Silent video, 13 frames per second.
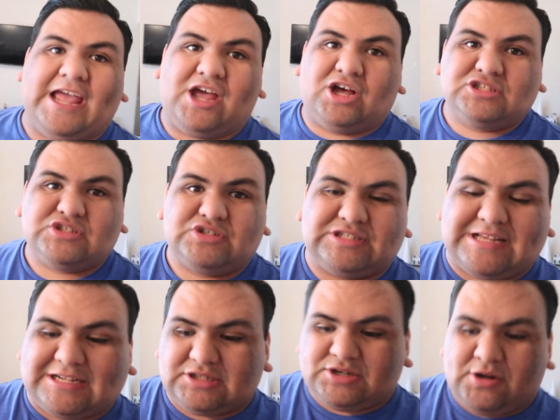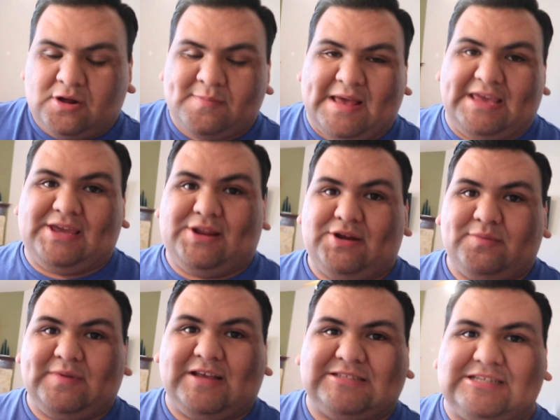I also just had to turn on my
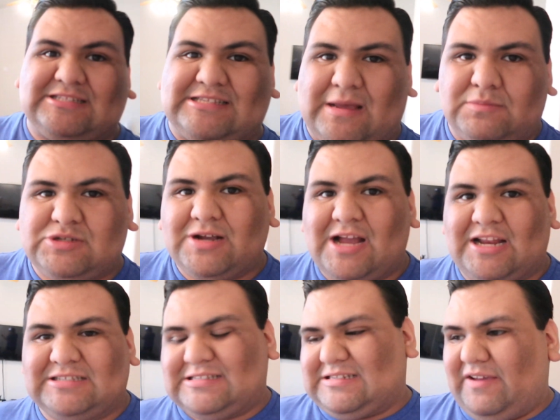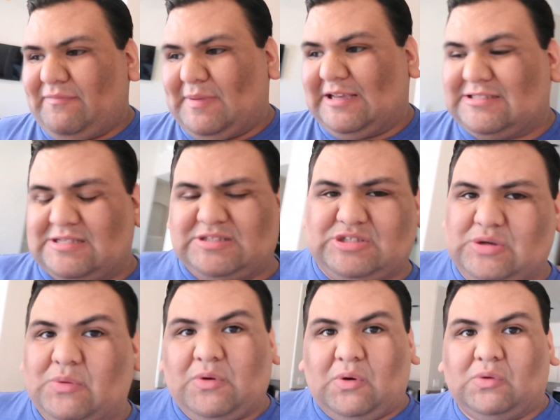heater because the slimes are kind of stiff because it's
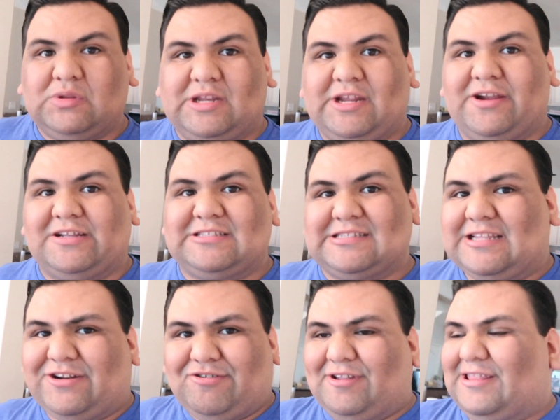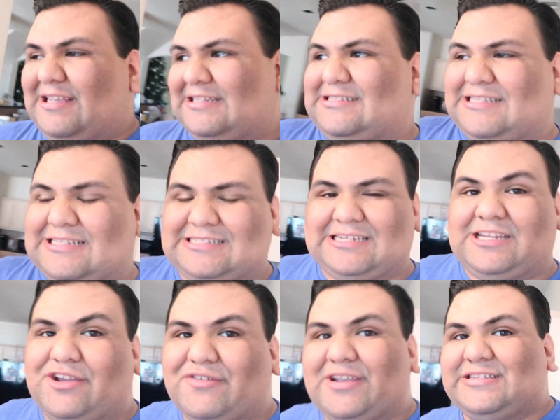so cold in here. It's literally sixty
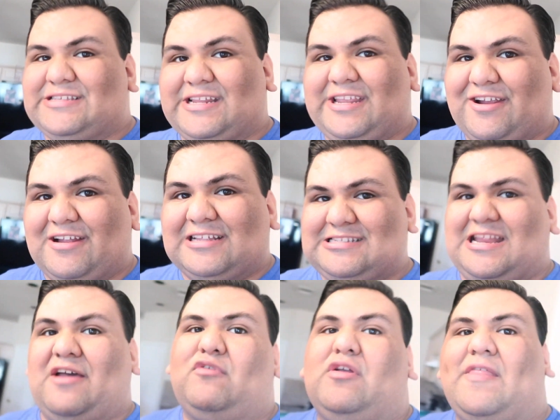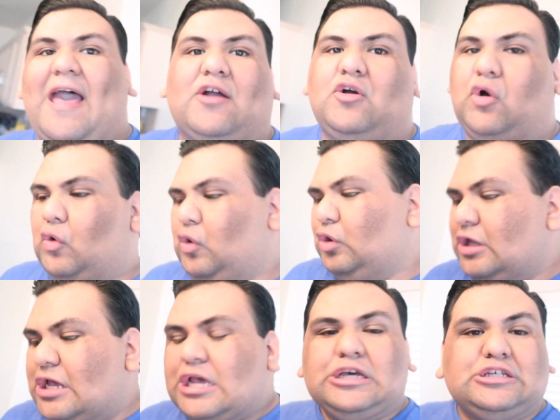degrees in here. It's never that
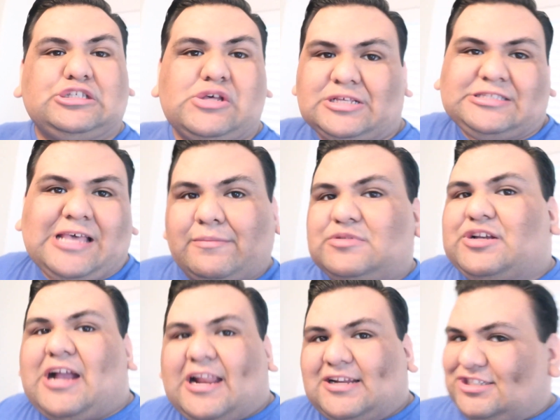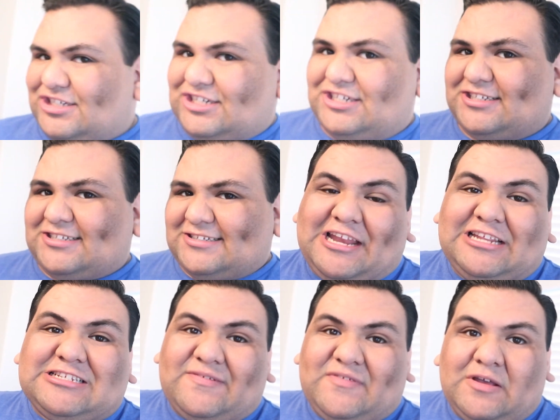cold, so the slimes are kind of shook. I
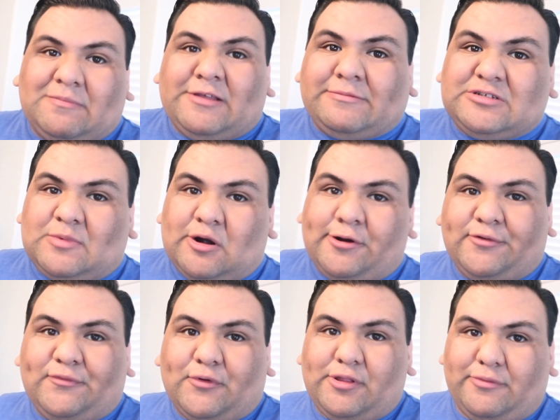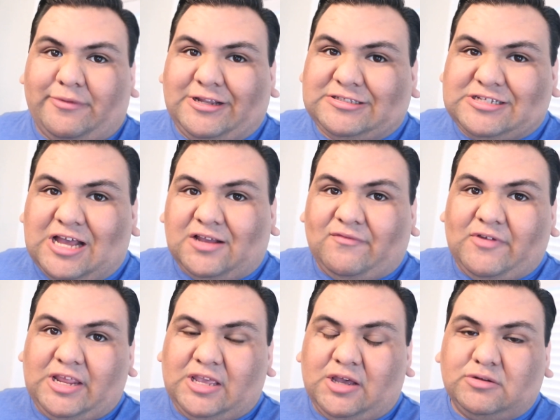need to film them tomorrow for the restock
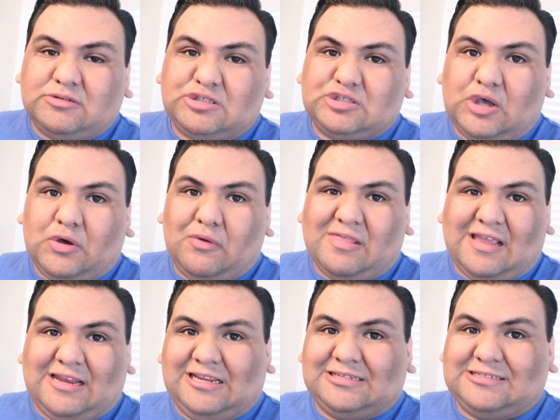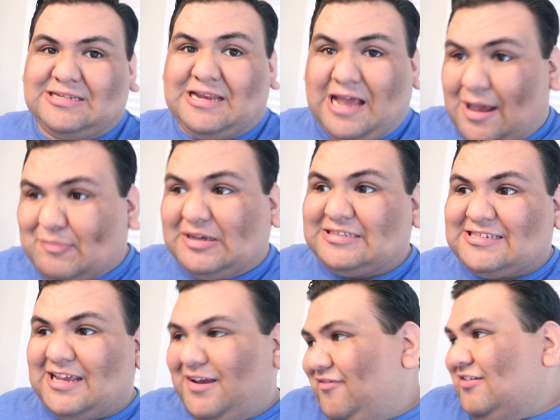video, so they need to not be
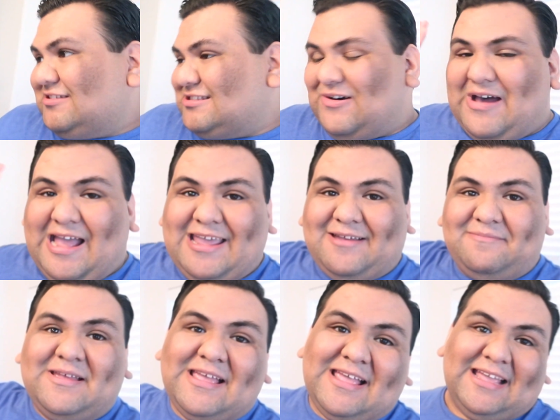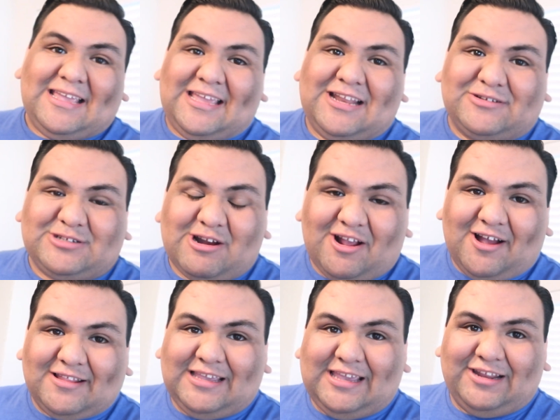stiff. So I am, you know, turning
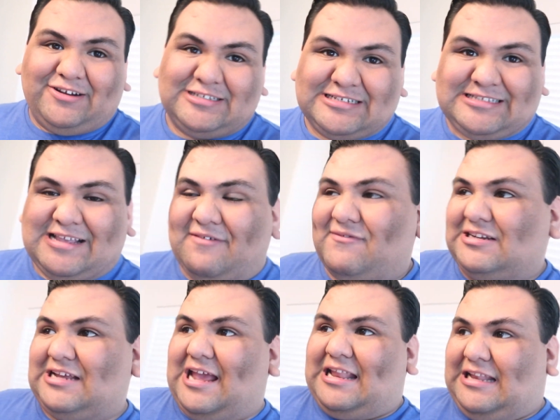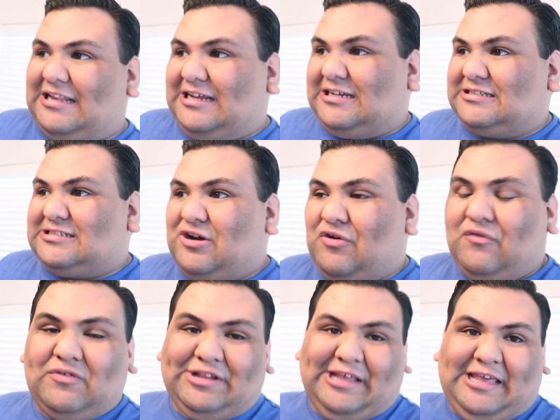on the heater to seventy at least.
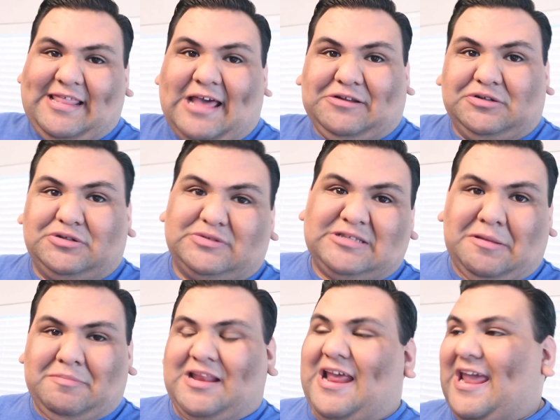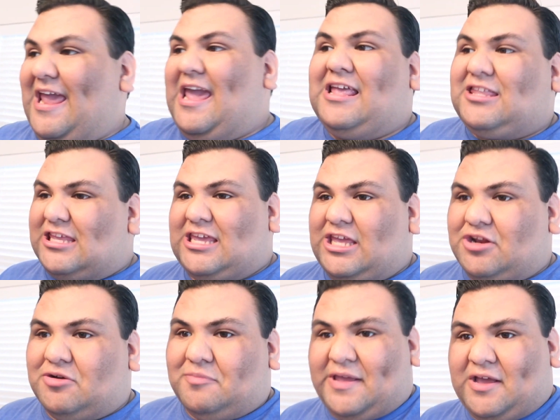Hopefully that'll do something. I hate the
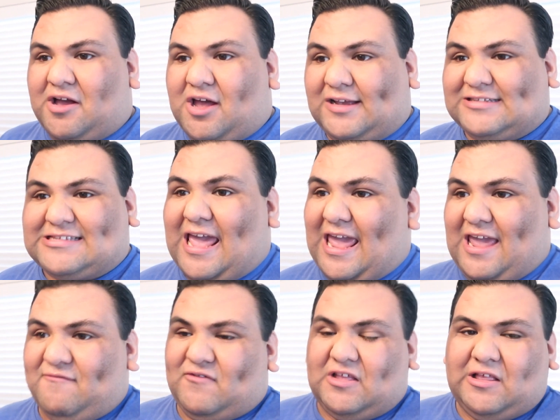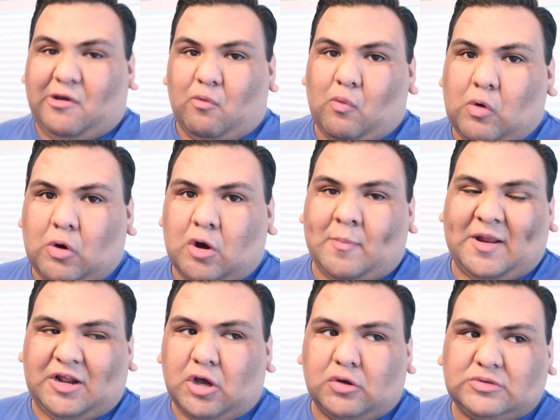heater being on because I hate feeling warm
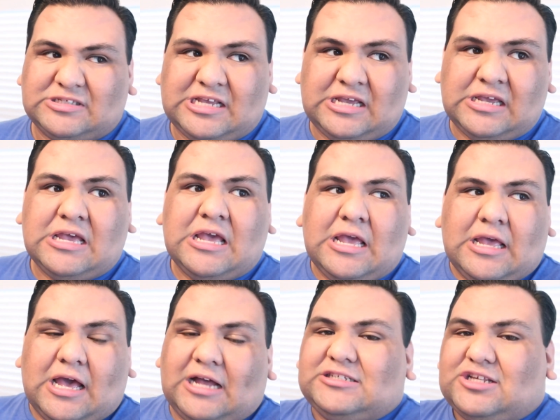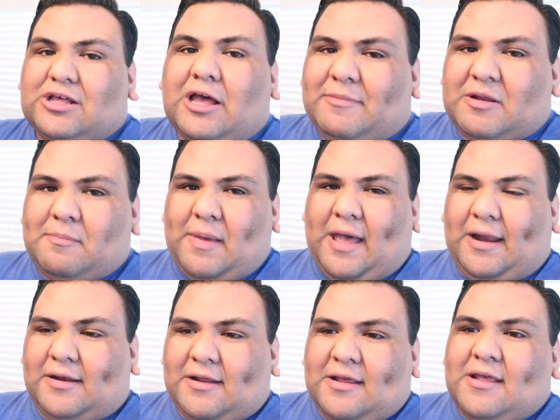and cozy until I'm in
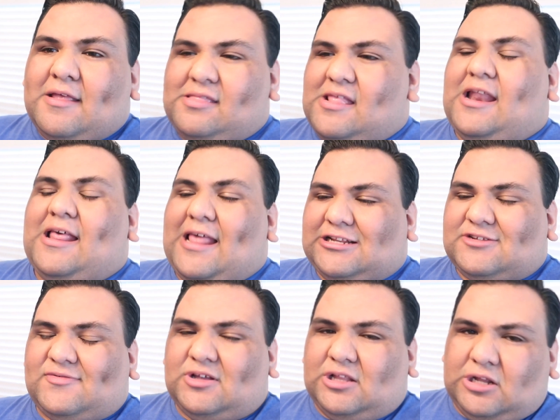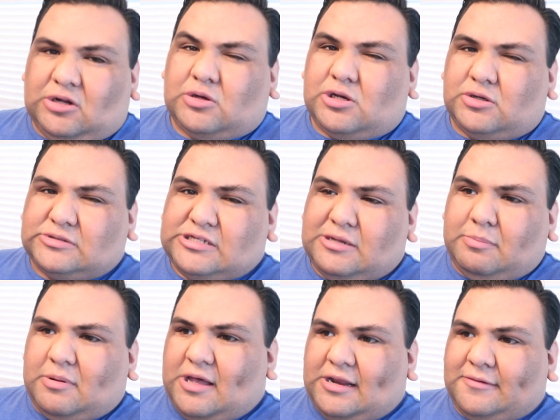bed. Then I like to feel a little cozy,
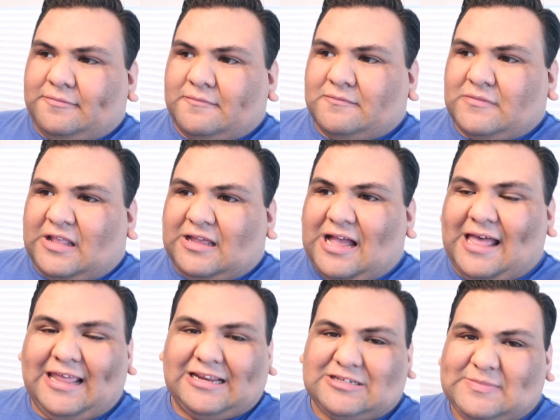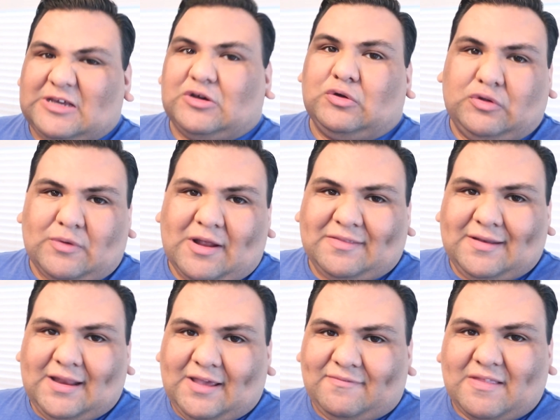but I like to be cold throughout
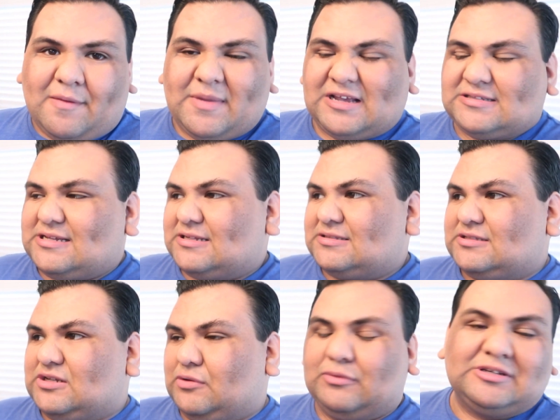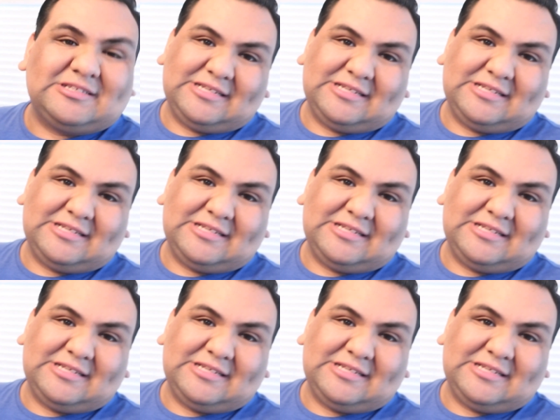the day, if that makes sense, so we'll